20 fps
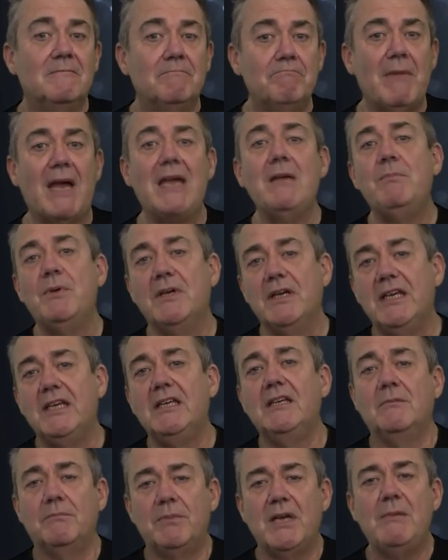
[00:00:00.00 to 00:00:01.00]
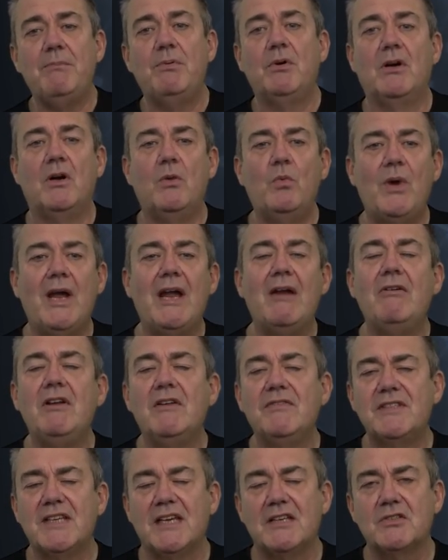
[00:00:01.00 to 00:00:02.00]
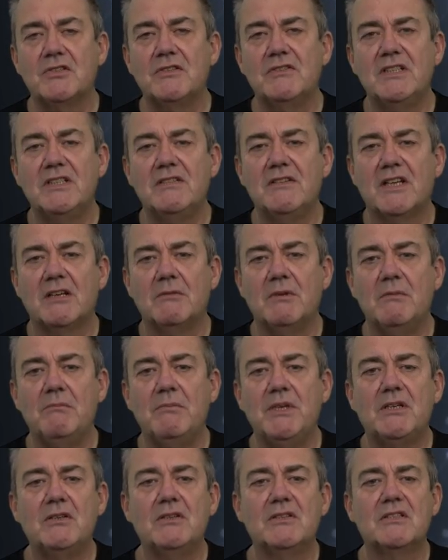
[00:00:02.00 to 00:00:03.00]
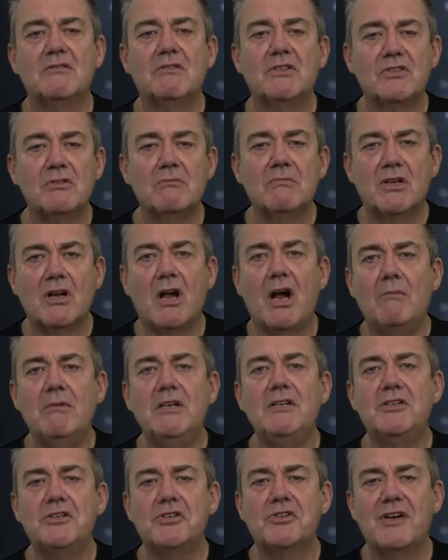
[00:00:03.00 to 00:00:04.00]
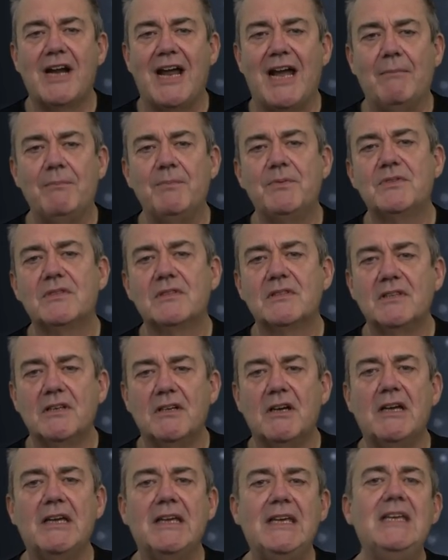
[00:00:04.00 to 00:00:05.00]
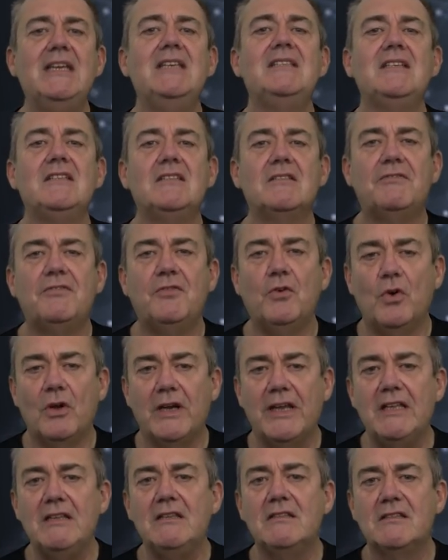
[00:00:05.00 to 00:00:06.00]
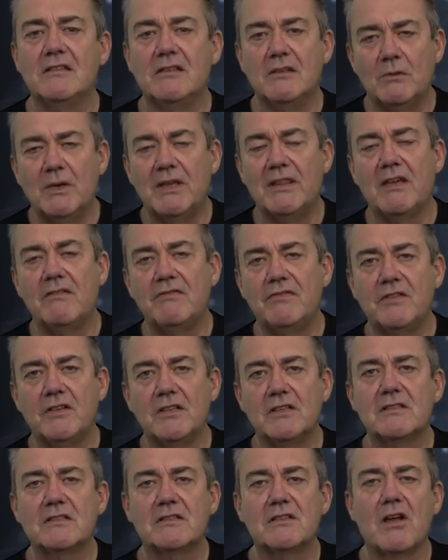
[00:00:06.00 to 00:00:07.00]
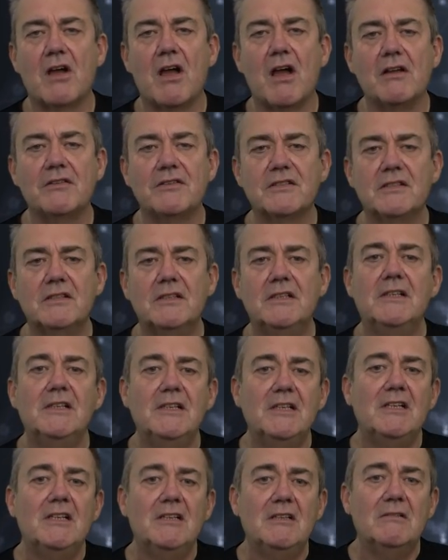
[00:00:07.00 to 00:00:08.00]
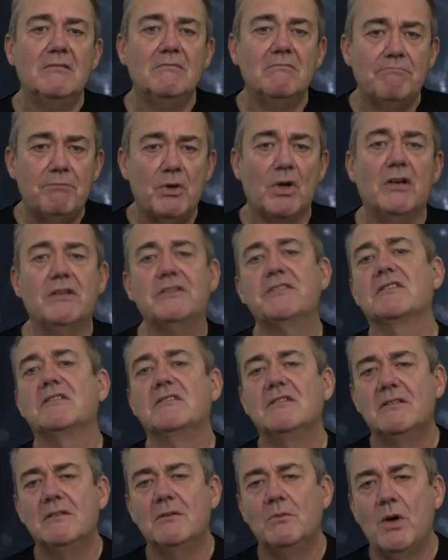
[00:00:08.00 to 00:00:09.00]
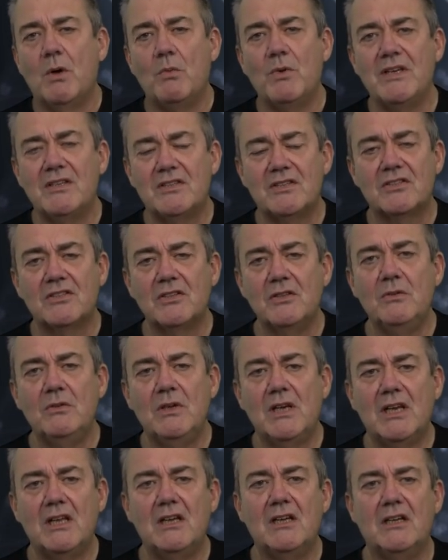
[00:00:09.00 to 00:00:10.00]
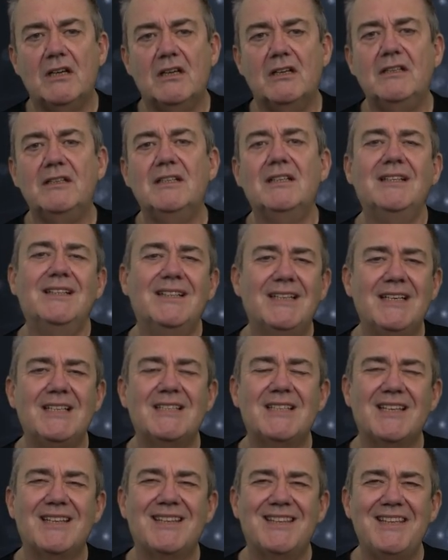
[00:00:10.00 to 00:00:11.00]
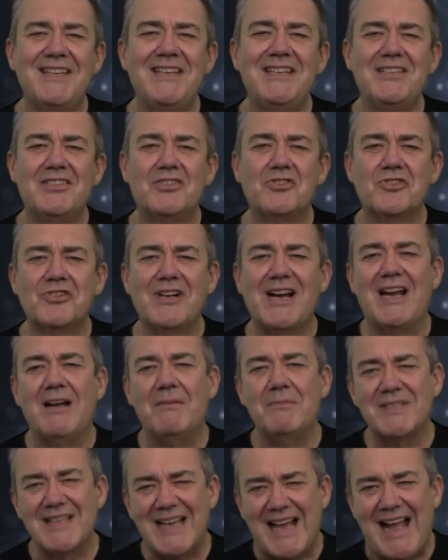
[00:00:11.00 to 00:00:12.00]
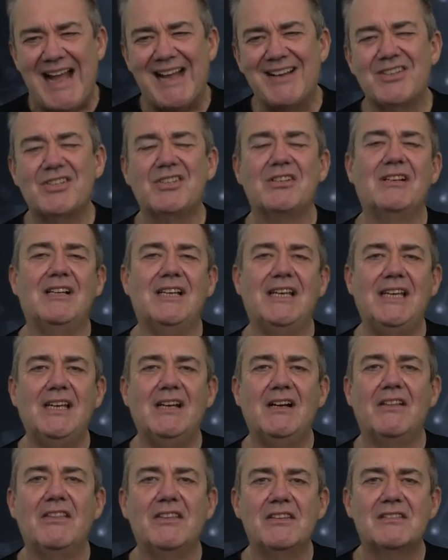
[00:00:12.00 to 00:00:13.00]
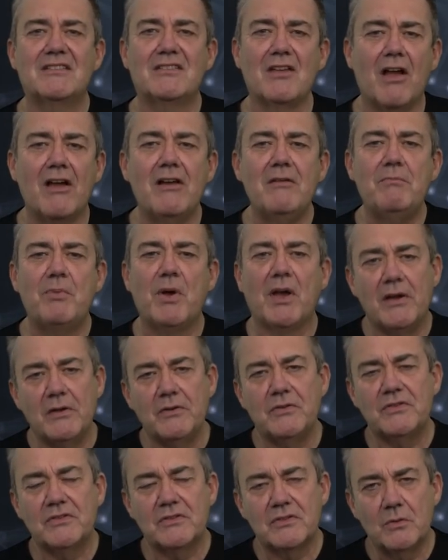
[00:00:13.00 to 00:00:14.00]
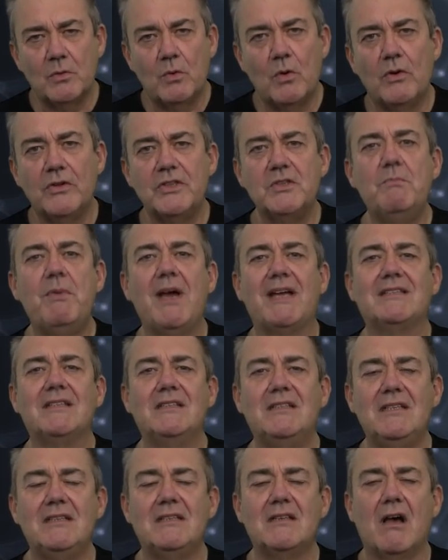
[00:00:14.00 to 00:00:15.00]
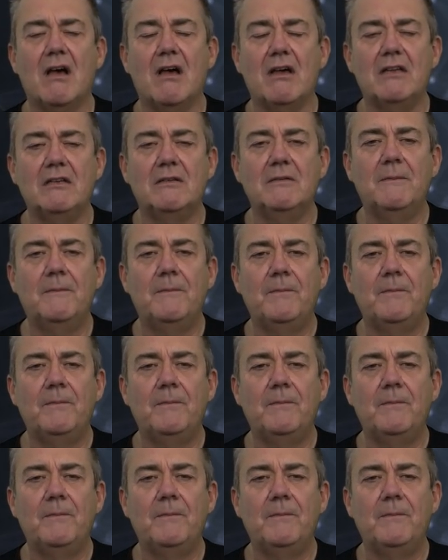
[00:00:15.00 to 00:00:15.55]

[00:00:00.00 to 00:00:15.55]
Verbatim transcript: Maybe people are wary of test driven development because there are some common traps that are easy to fall into when they first start. But what we soon learn is that these traps actually are the signposts towards better design.